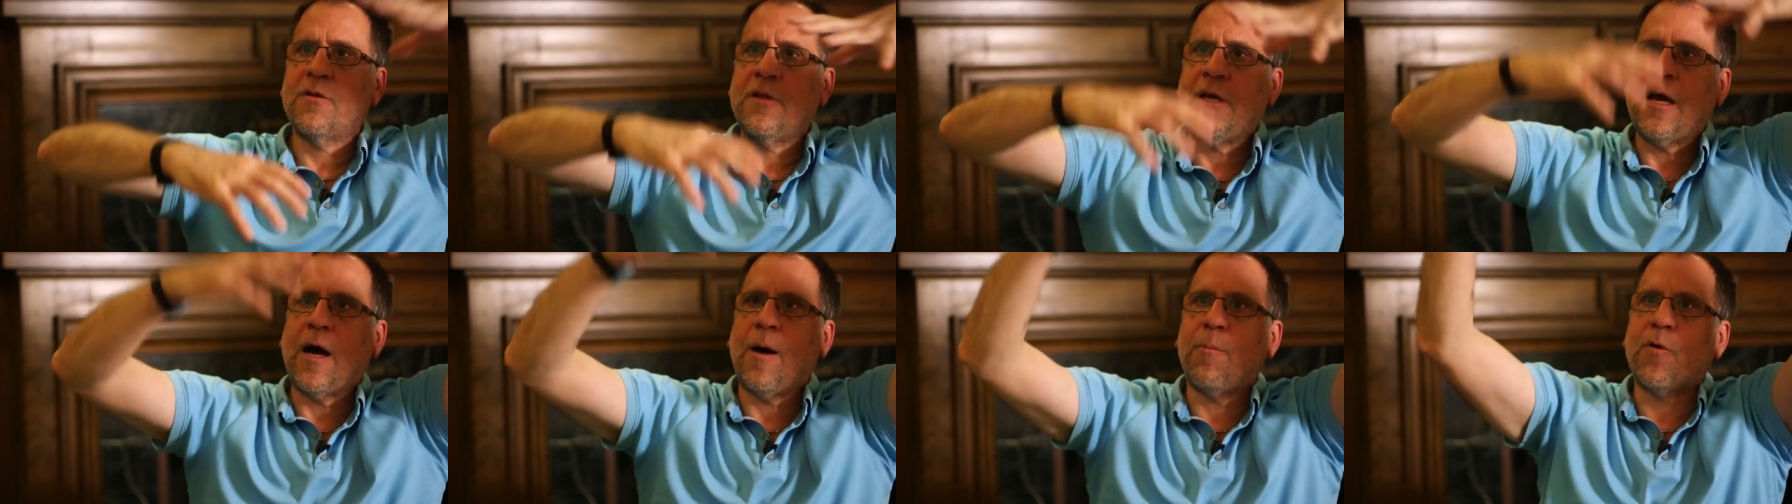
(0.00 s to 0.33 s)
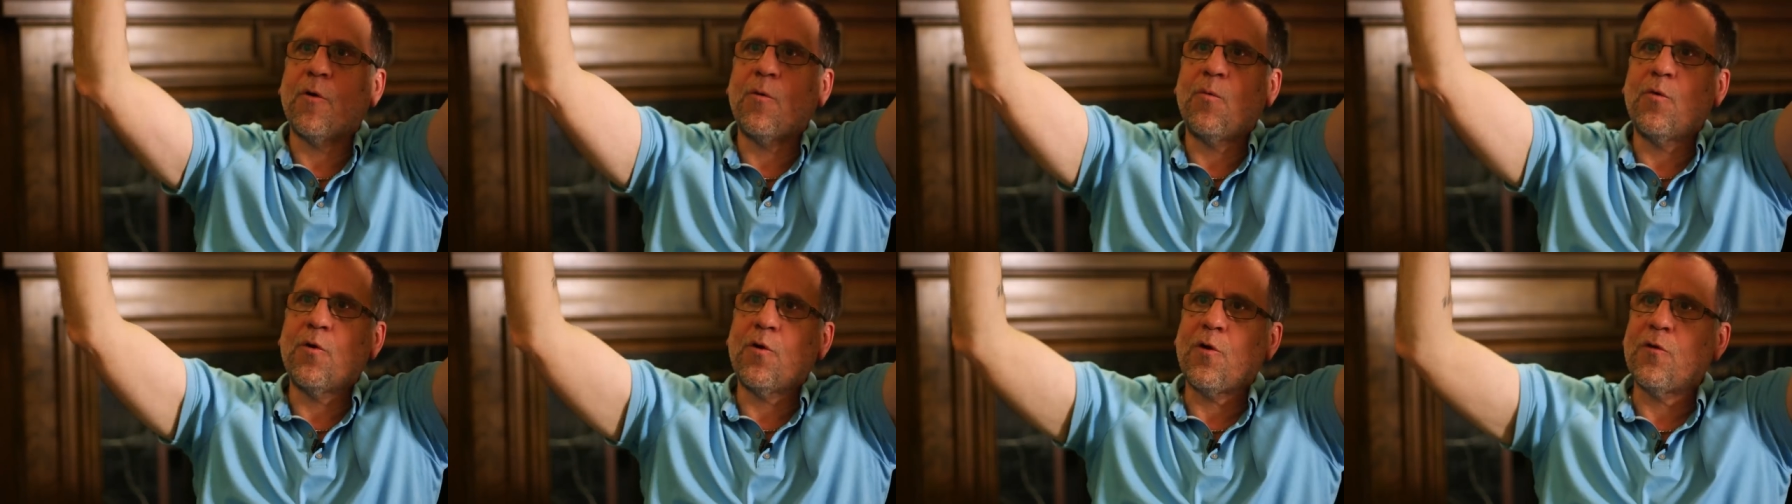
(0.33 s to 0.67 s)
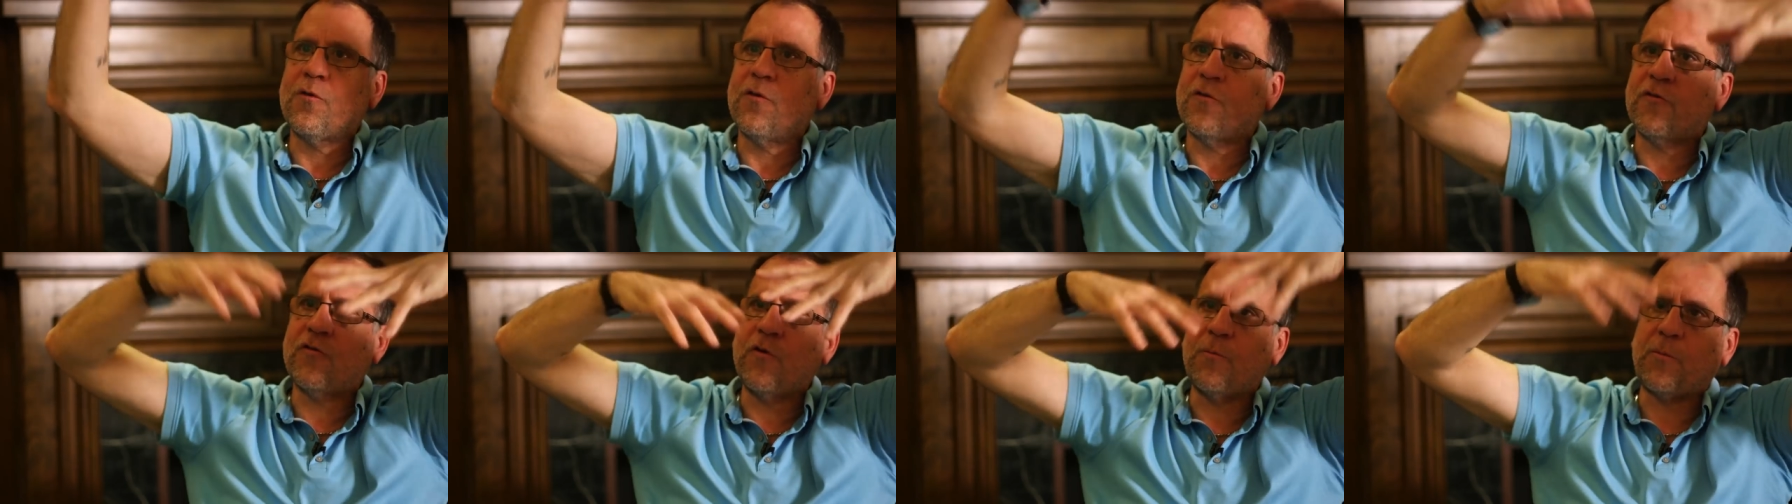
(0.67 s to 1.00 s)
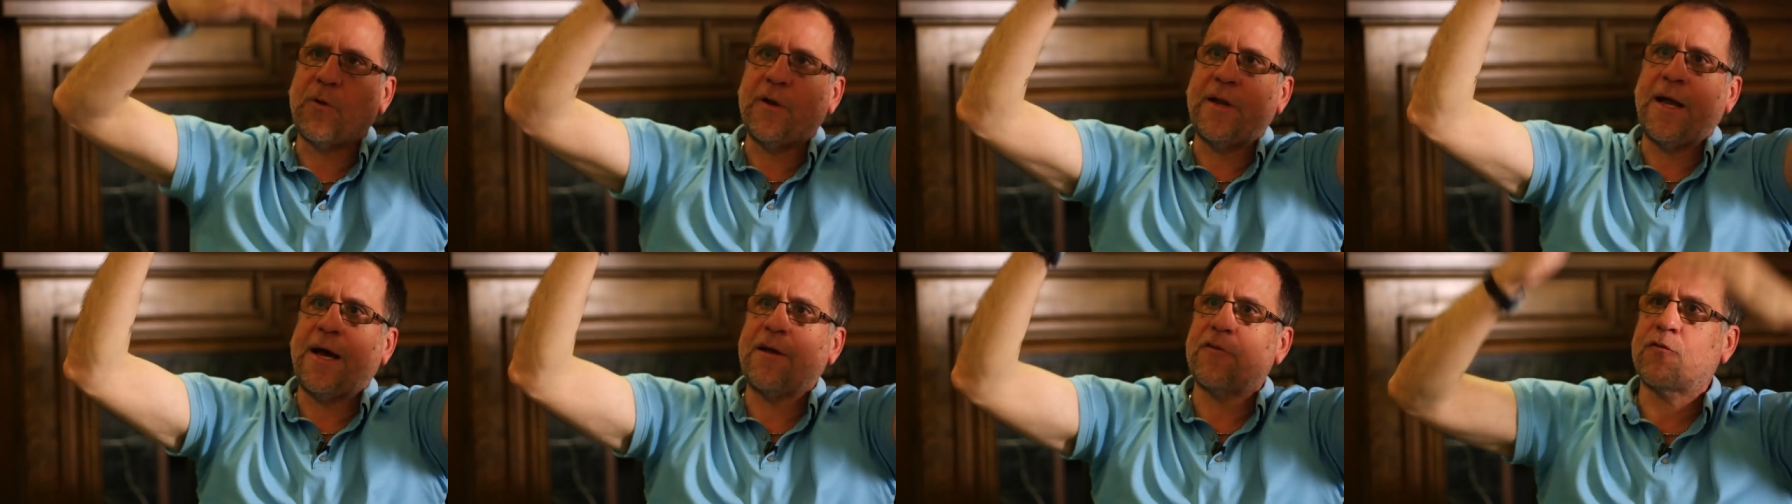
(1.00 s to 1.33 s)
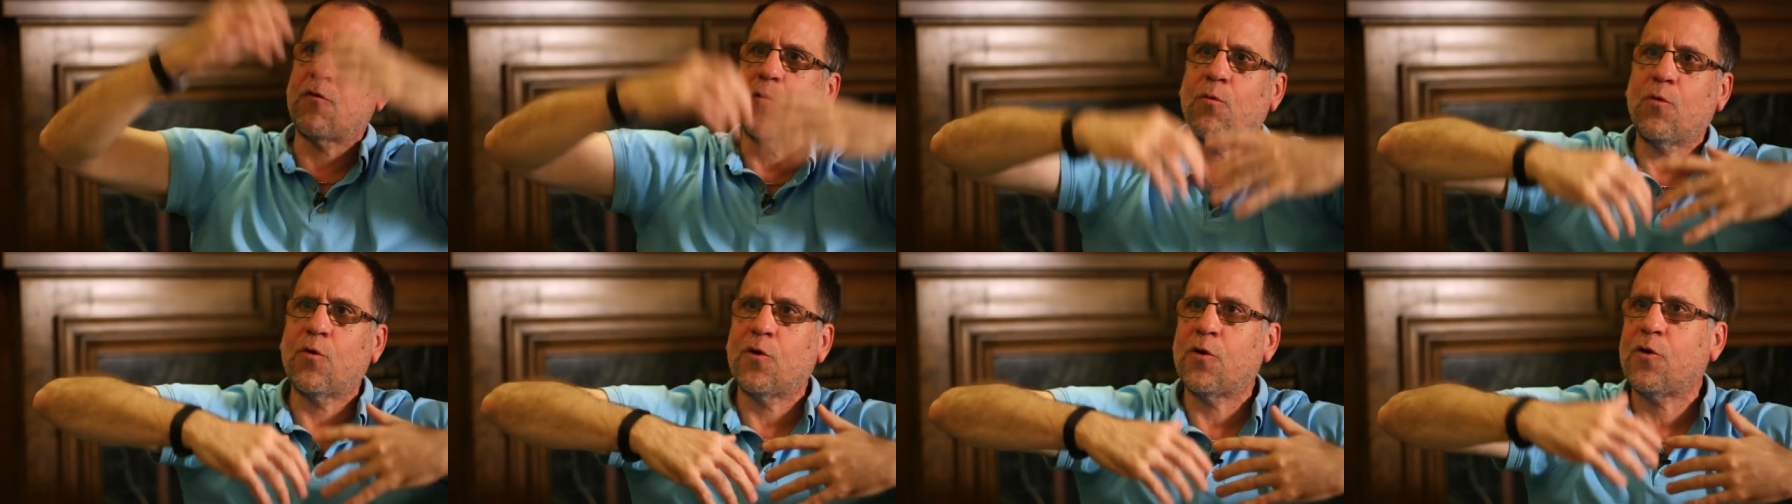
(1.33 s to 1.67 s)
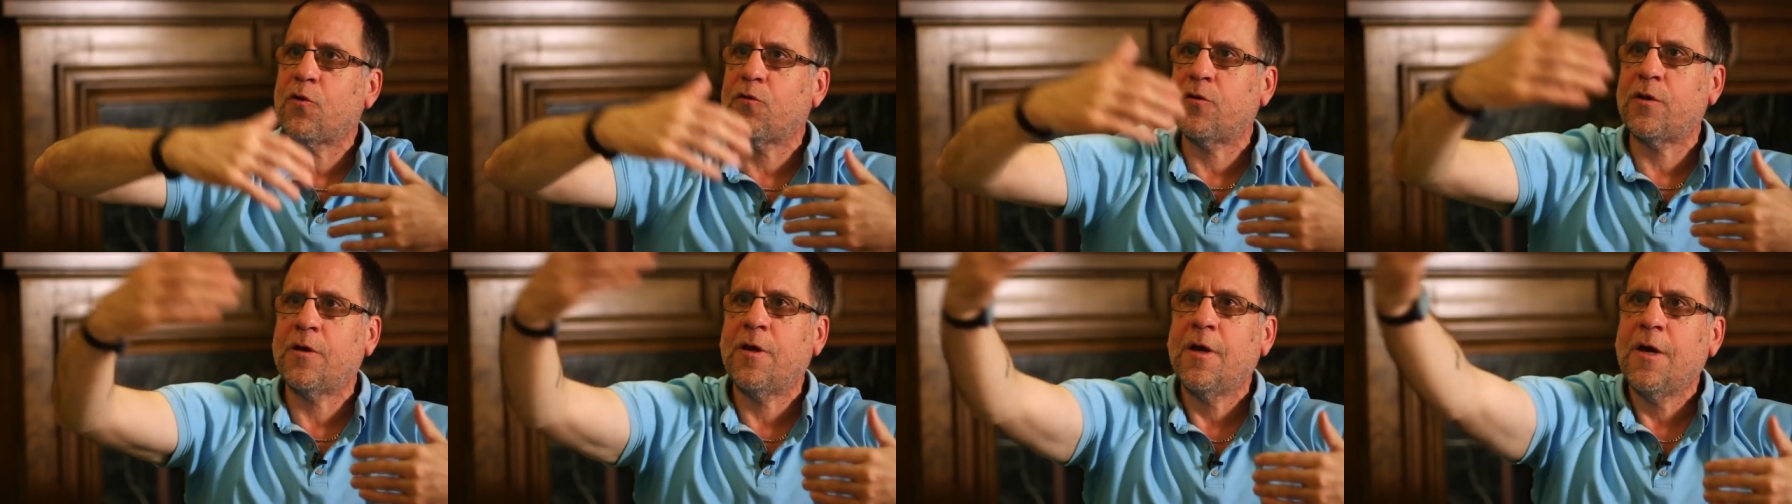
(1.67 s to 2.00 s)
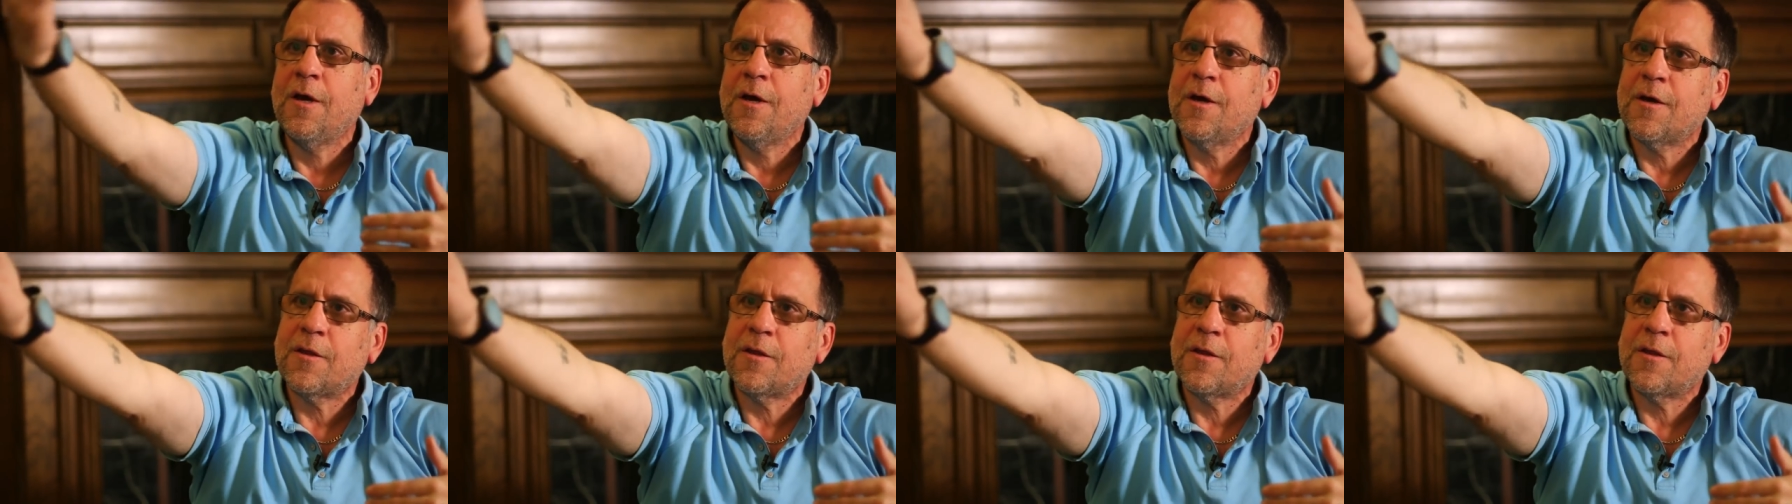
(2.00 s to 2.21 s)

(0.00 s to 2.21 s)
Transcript: the upper world, the supernatural world, the,